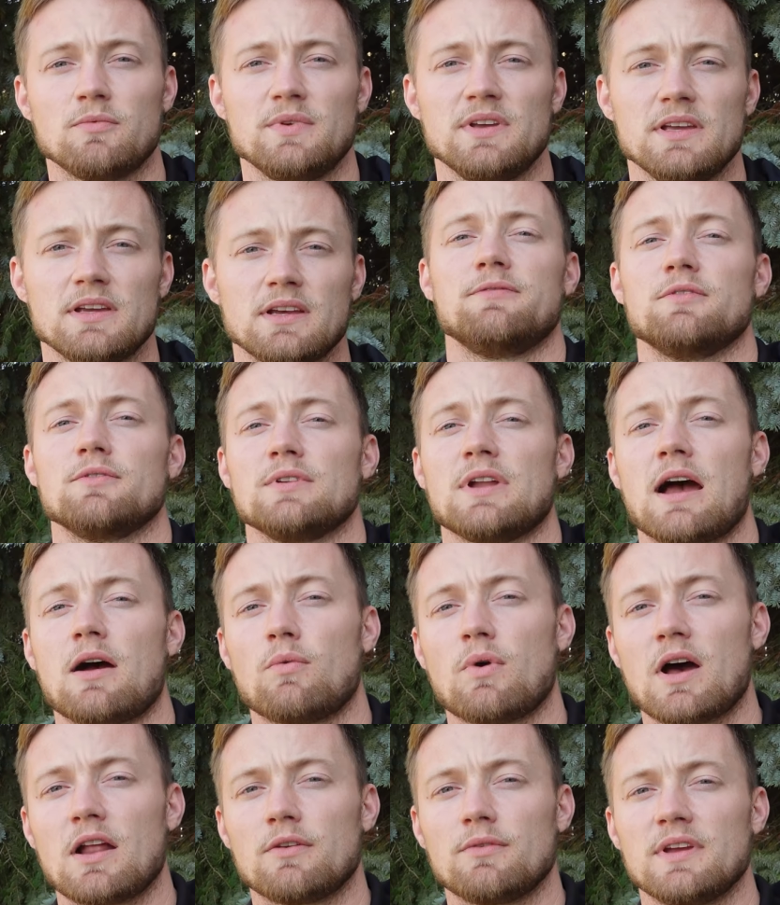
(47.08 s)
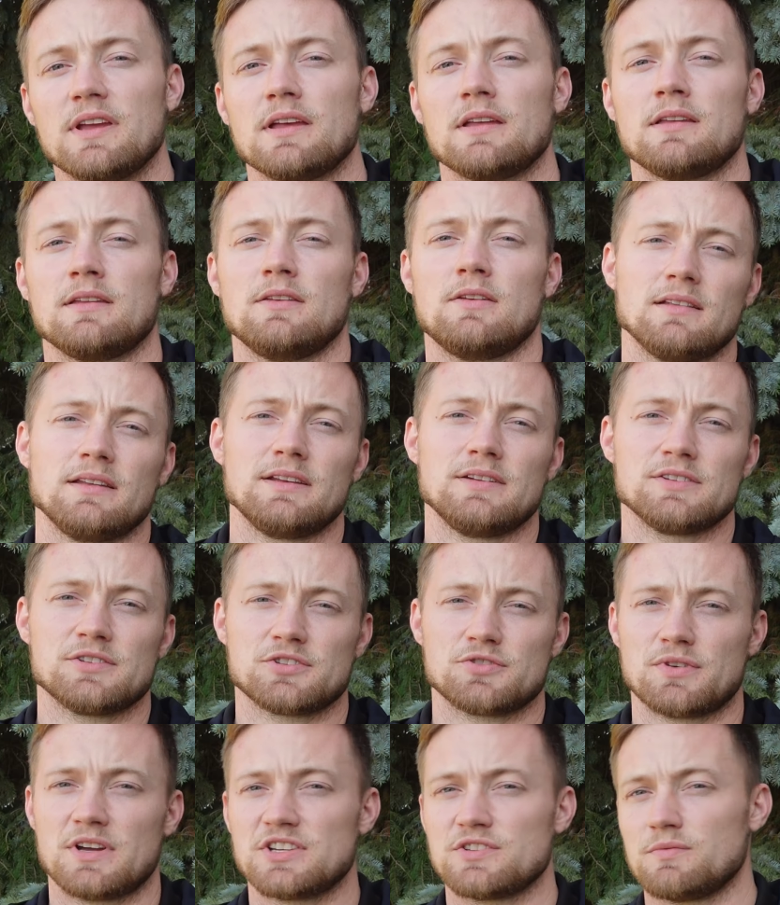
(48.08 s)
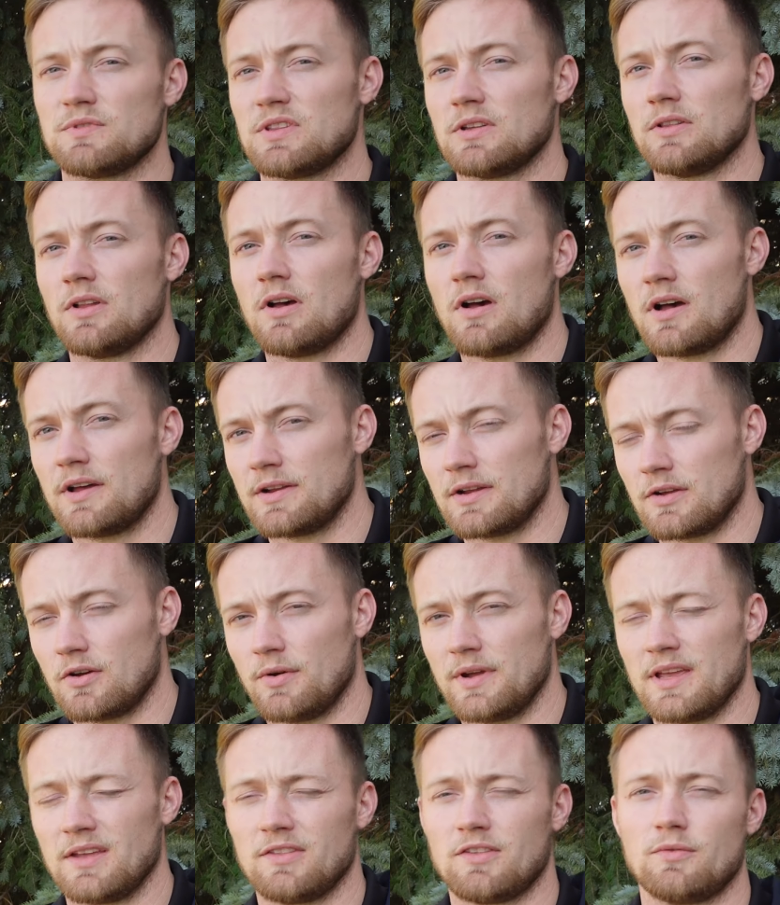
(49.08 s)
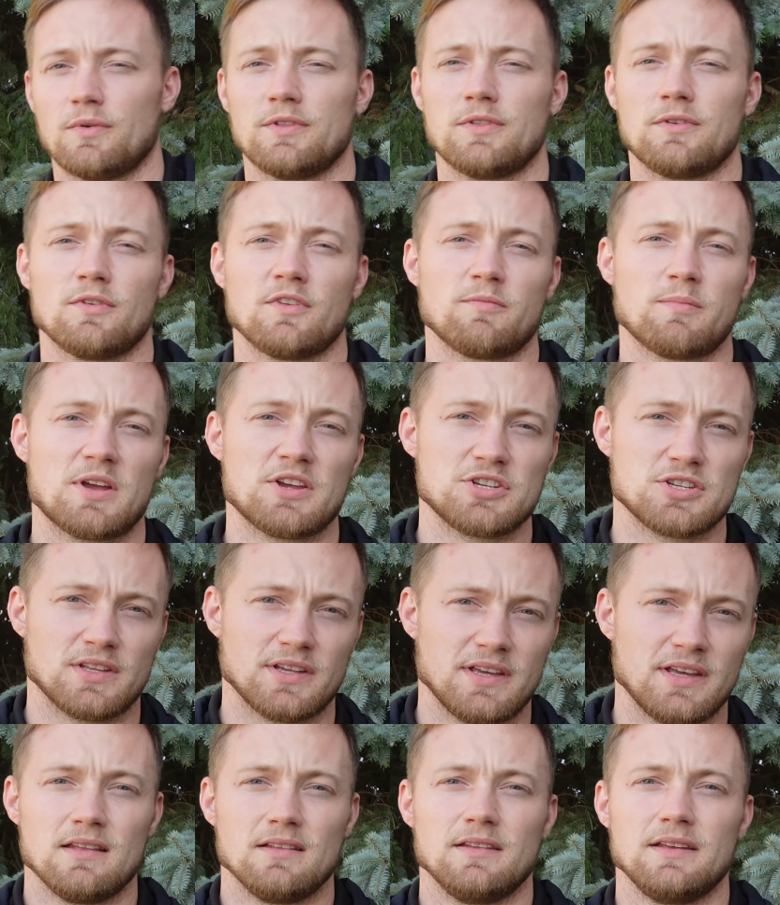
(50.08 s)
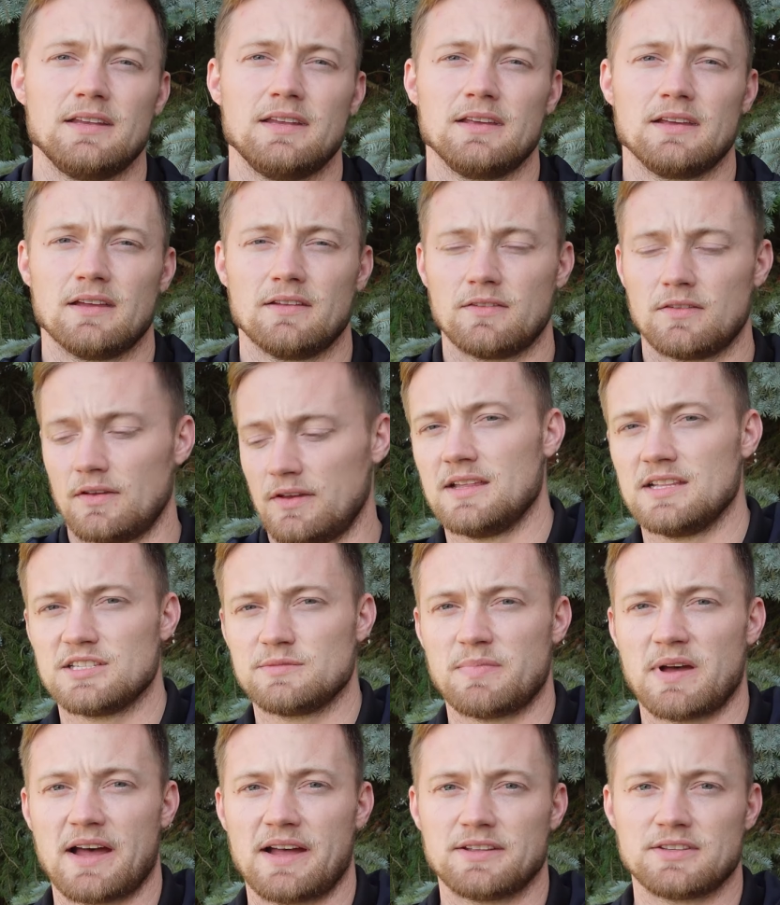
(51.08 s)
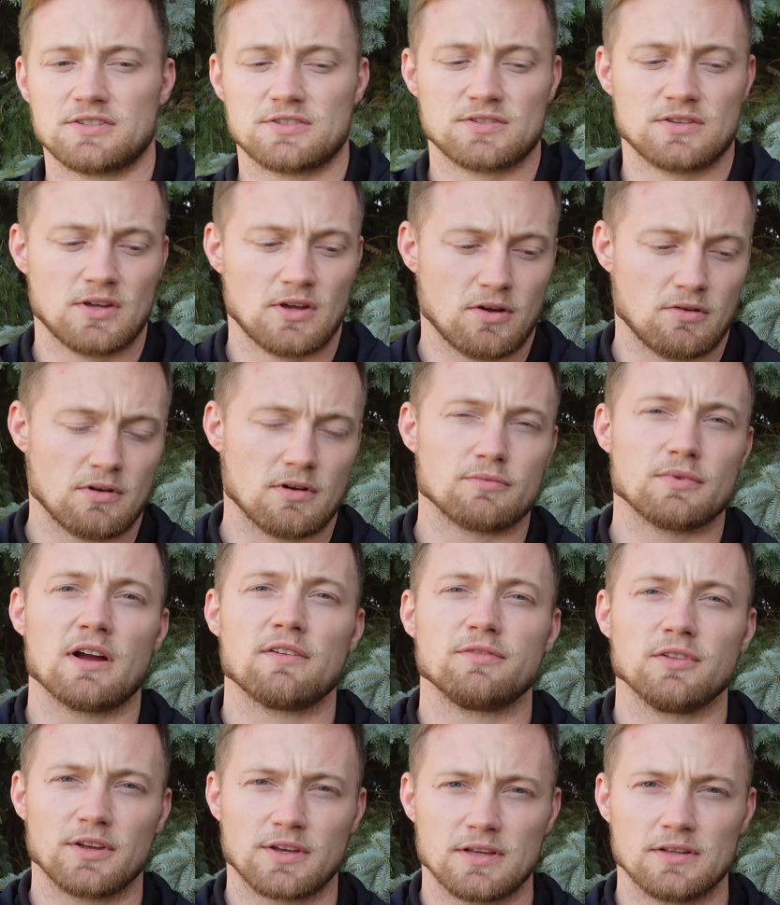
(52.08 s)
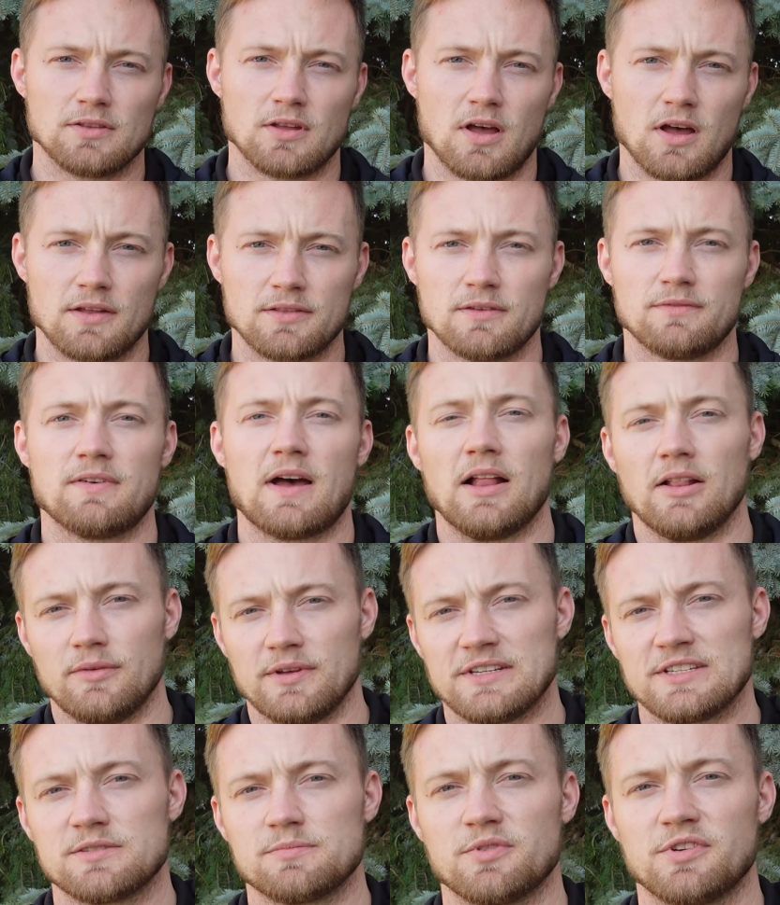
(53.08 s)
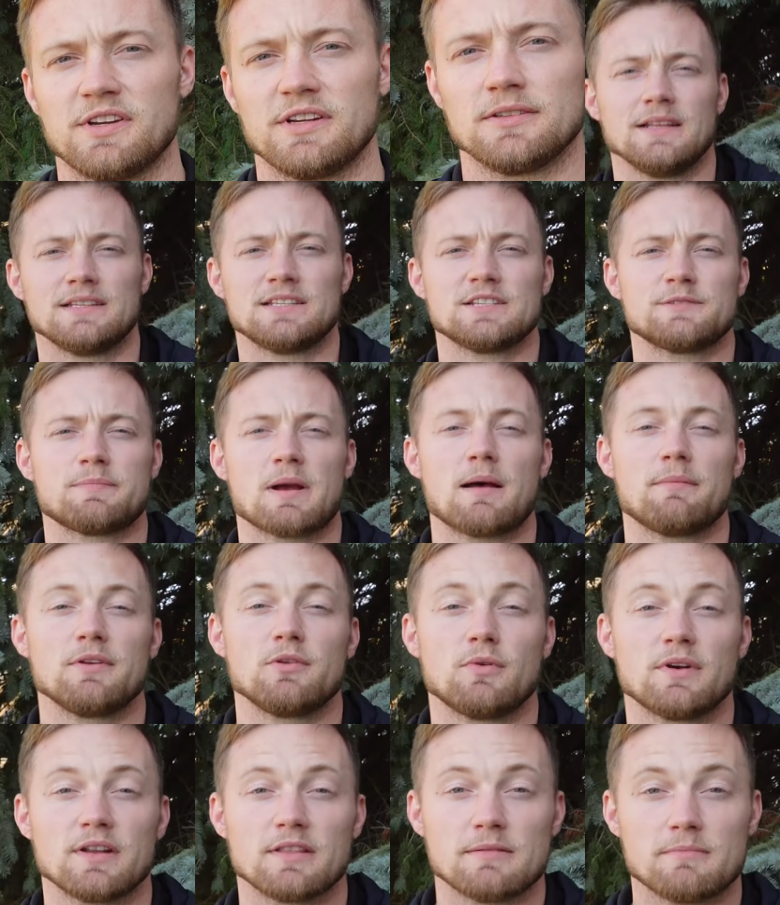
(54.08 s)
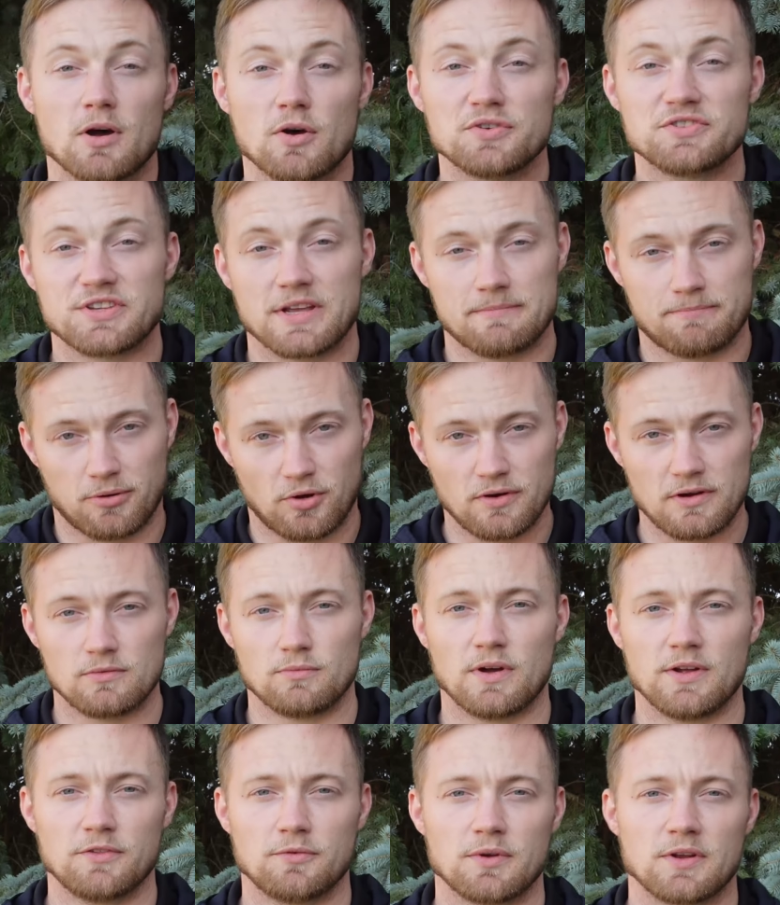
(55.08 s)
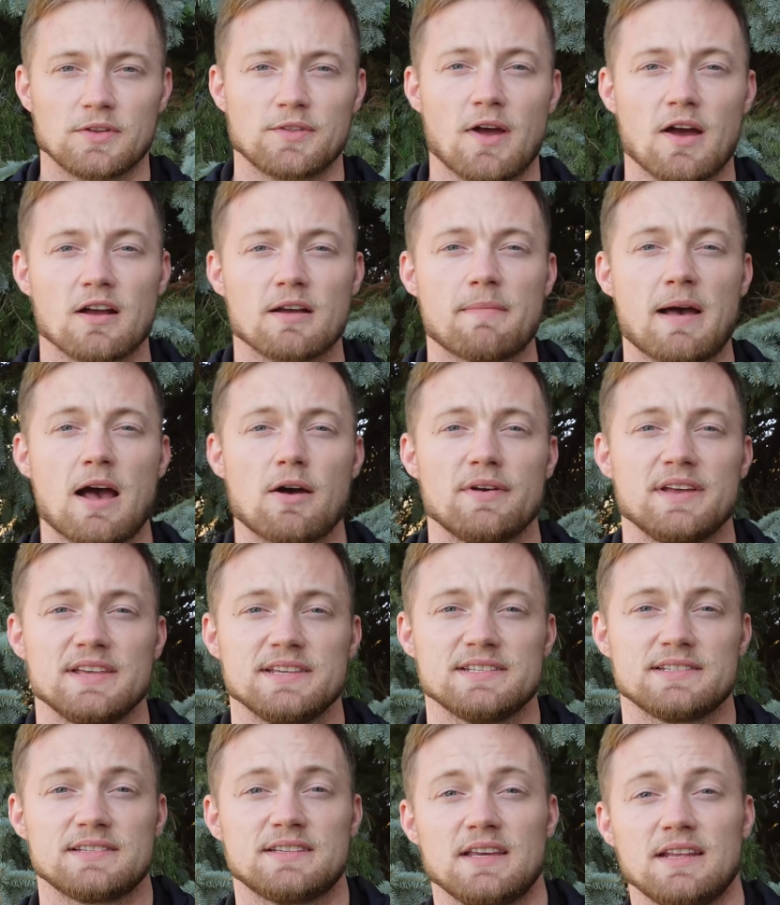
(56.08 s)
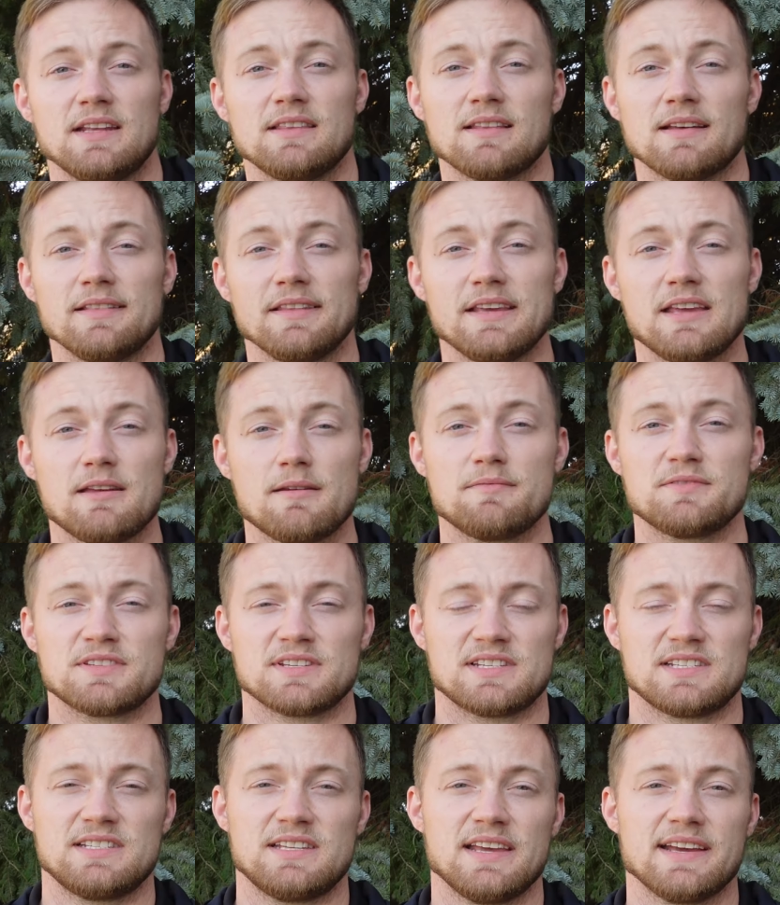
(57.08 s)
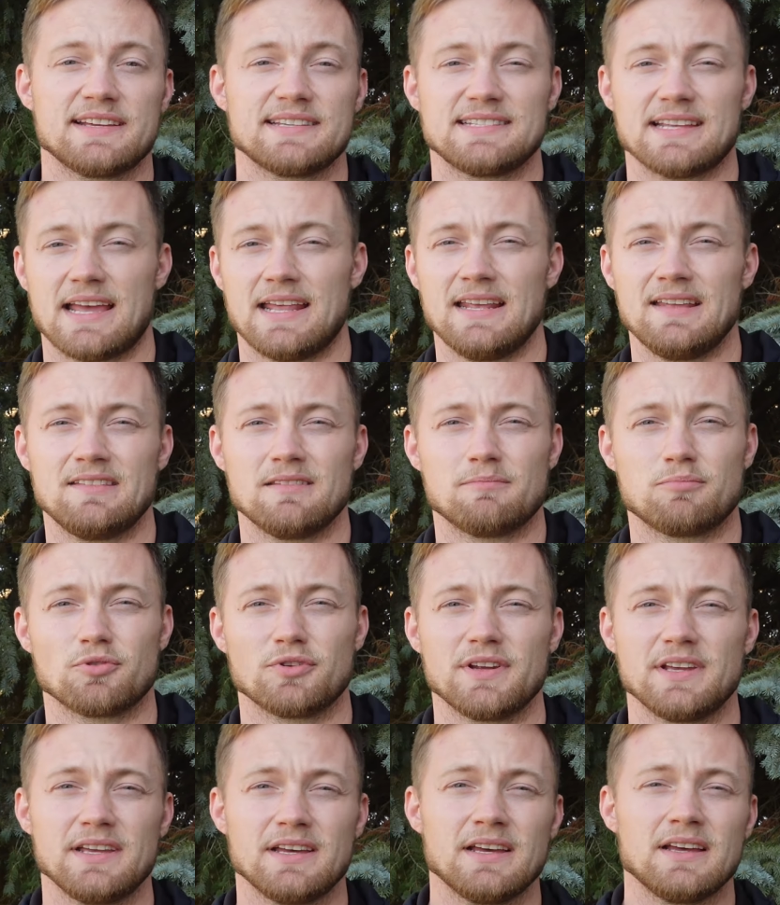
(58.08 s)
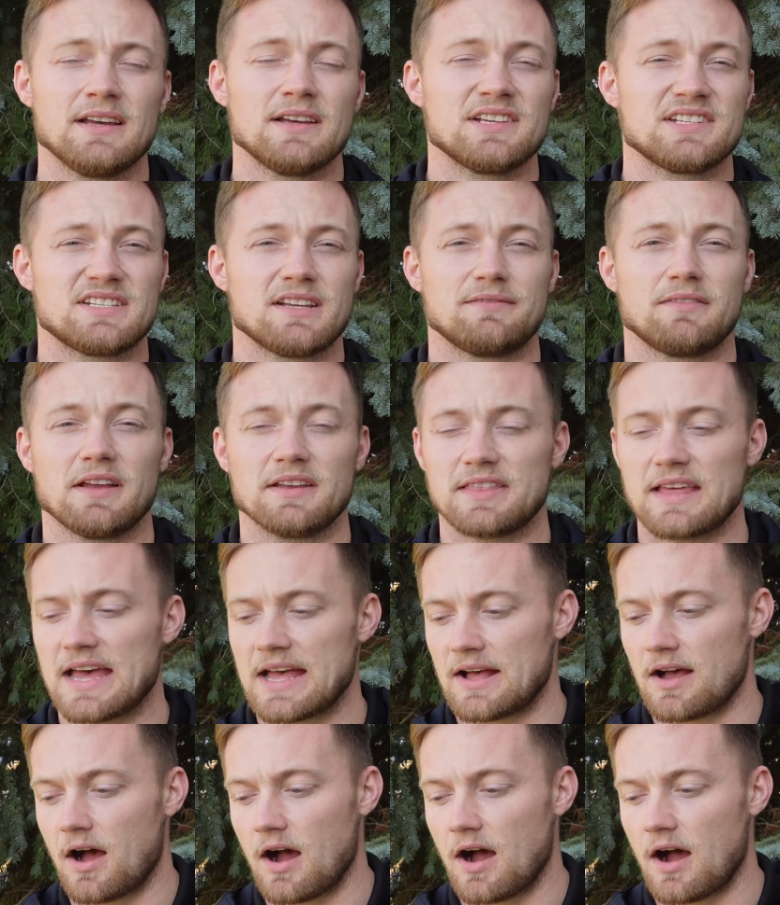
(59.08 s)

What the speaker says: week. If you're not watering it, you can lead to stress with the lawn going into winter especially, and leading into thin spots or a rough looking lawn the following spring. This is probably one of the most important ones we're going to talk about, is getting the leaves, sticks, any debris, stuff like that